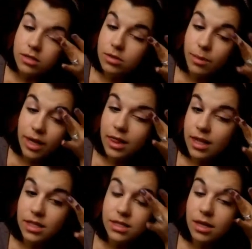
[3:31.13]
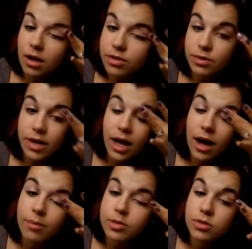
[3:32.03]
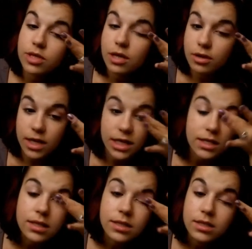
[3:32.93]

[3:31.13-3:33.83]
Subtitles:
to my lid all the way up to the crease.